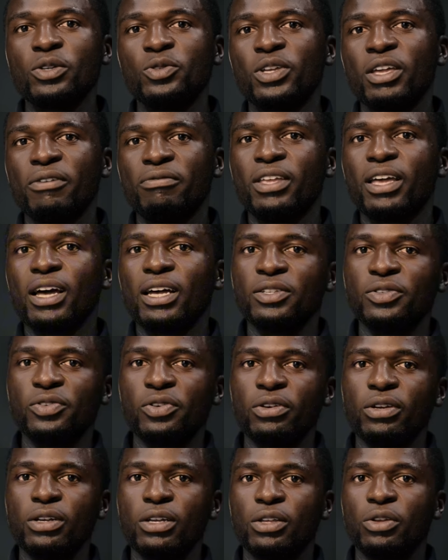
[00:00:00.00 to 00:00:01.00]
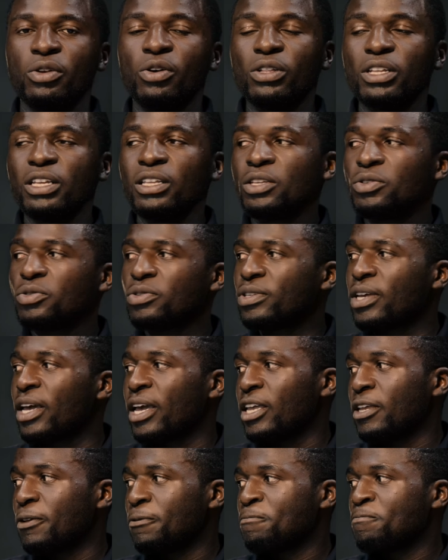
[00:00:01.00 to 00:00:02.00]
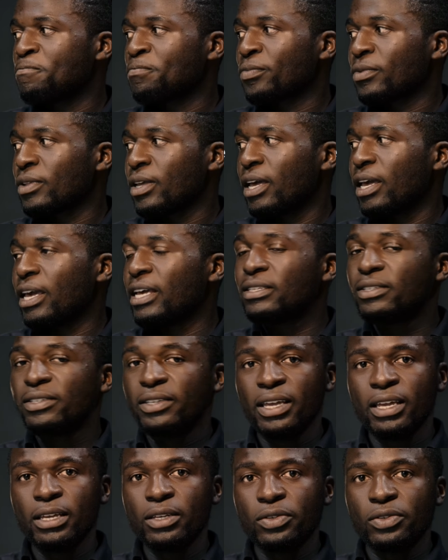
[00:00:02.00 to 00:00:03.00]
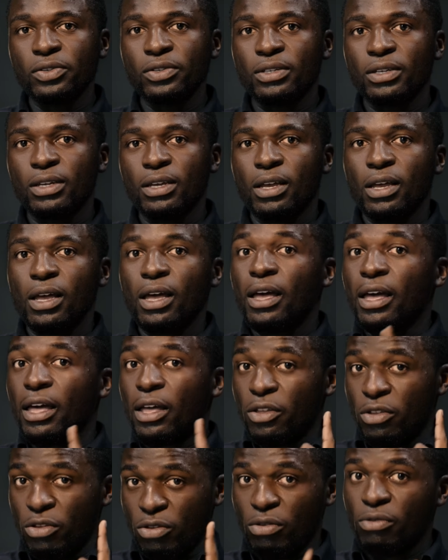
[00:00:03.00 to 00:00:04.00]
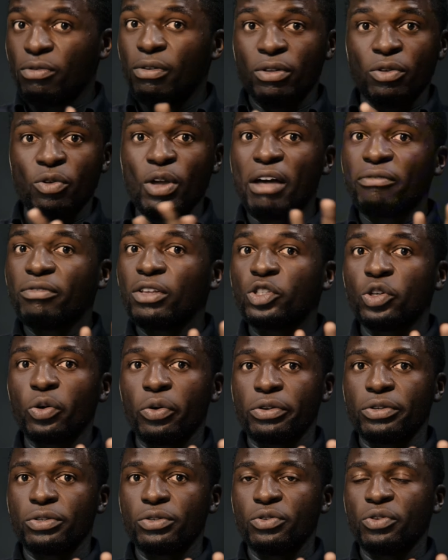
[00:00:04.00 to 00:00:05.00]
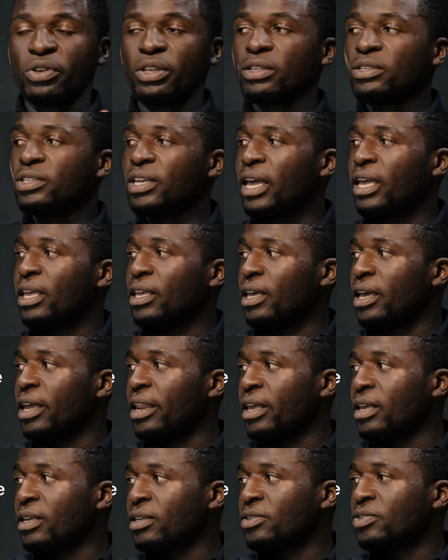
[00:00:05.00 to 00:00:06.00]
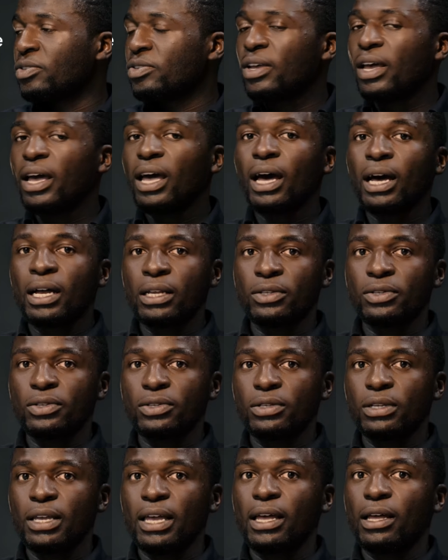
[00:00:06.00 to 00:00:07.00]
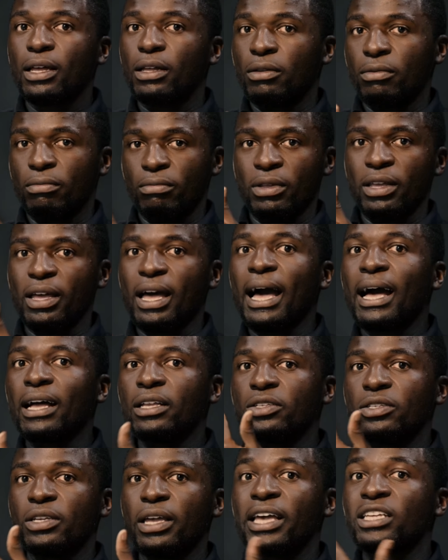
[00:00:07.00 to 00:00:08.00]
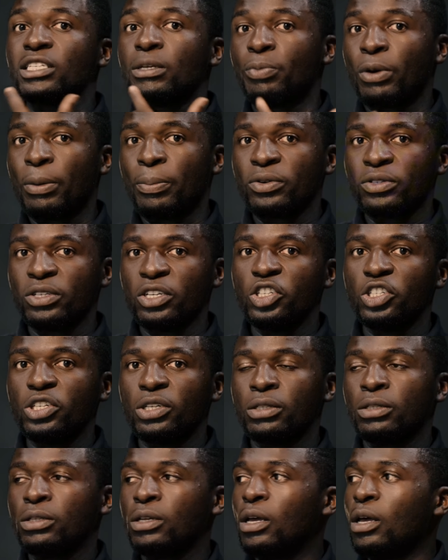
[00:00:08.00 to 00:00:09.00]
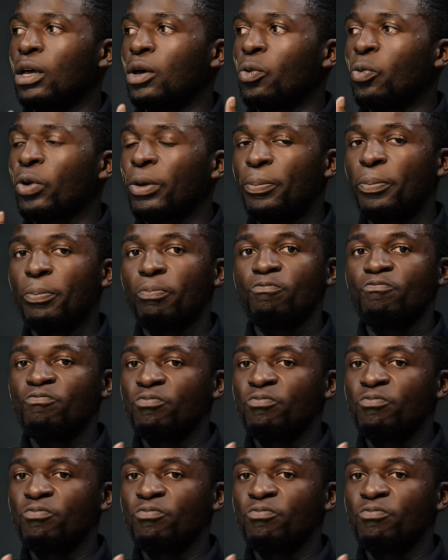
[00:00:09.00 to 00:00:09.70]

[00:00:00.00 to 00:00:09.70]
want to give the answer, you only need to say, it is, you have the choice. You can say it is at. The at as a preposition, we